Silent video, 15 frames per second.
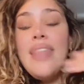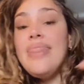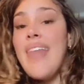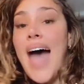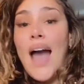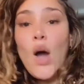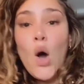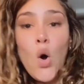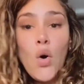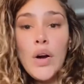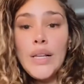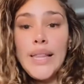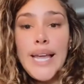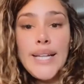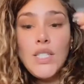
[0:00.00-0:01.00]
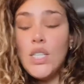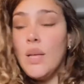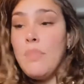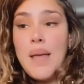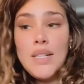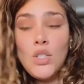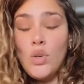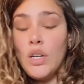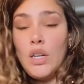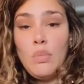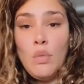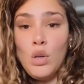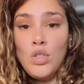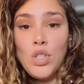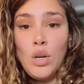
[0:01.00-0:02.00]
that correlate to mental and
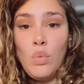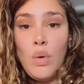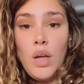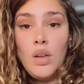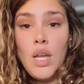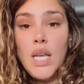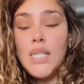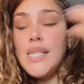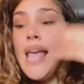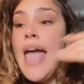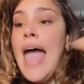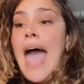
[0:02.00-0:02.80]
emotional wellness.